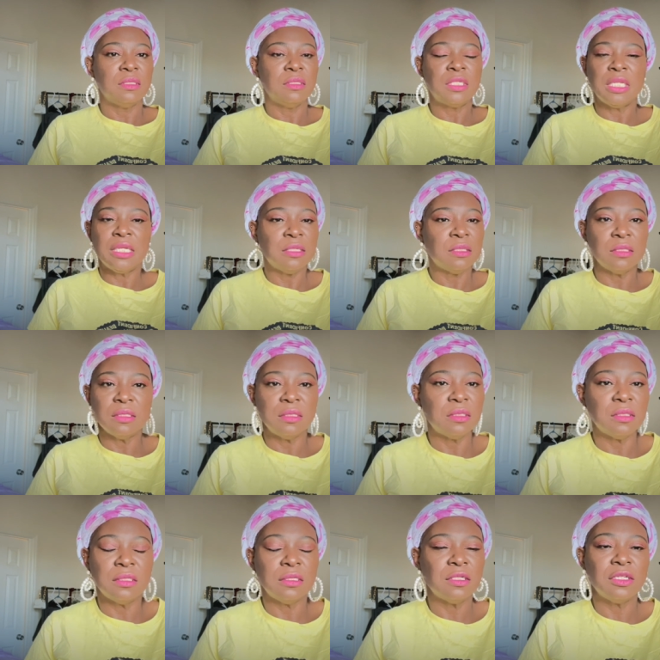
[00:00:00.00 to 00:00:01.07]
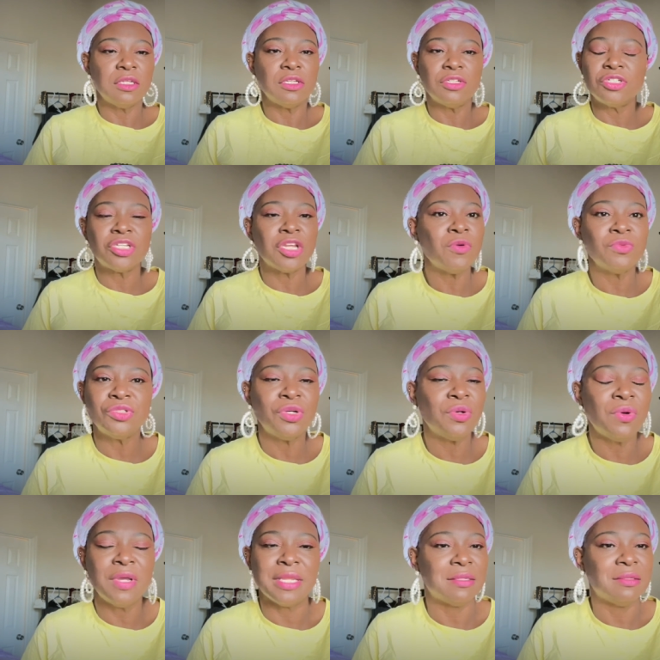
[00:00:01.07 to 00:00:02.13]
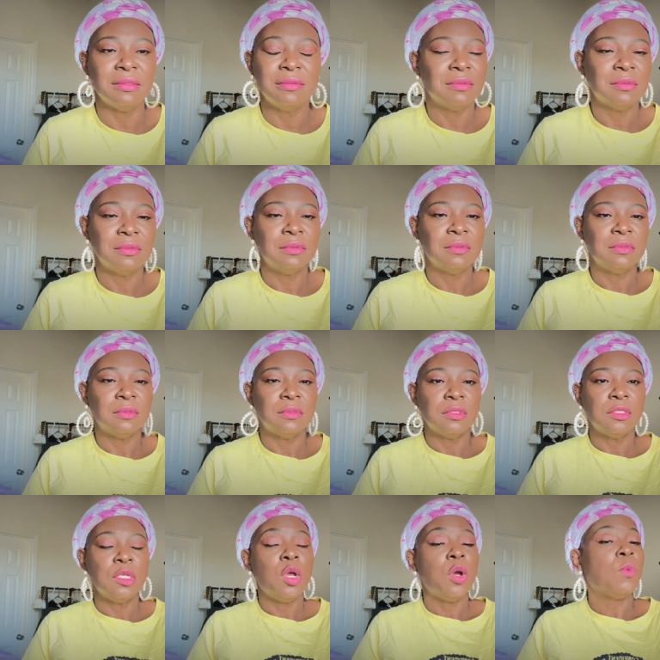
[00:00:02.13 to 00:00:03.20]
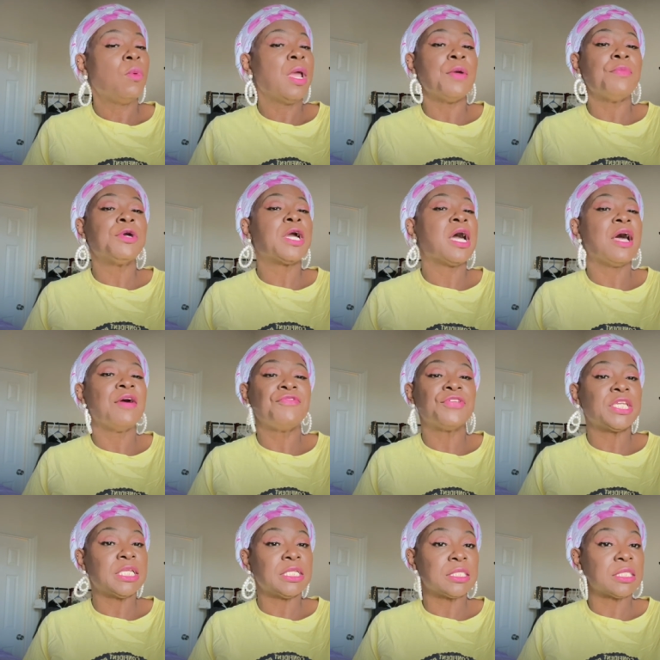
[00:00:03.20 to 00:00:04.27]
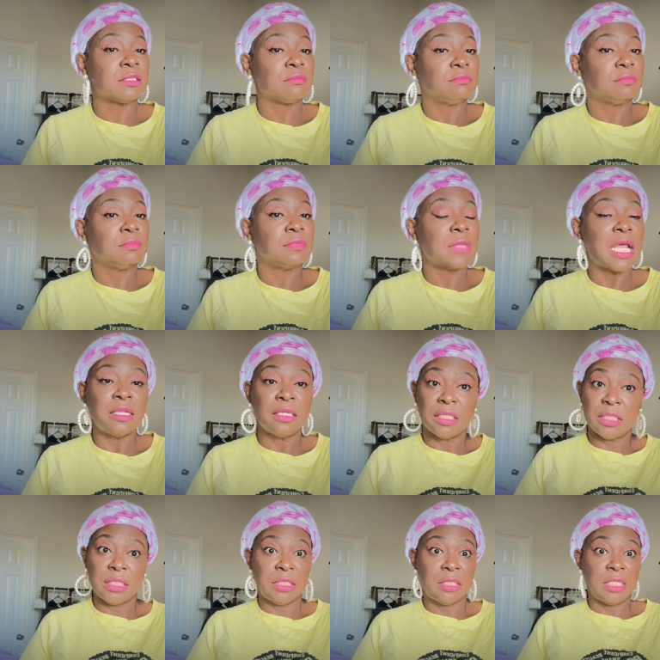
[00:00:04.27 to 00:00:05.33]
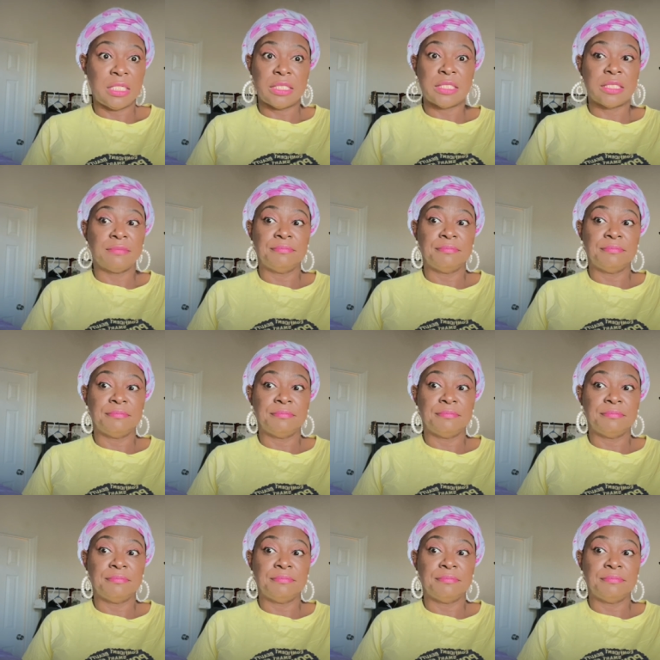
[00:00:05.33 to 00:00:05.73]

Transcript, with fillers: Then don't do it. Wear it with confidence. I look good in this.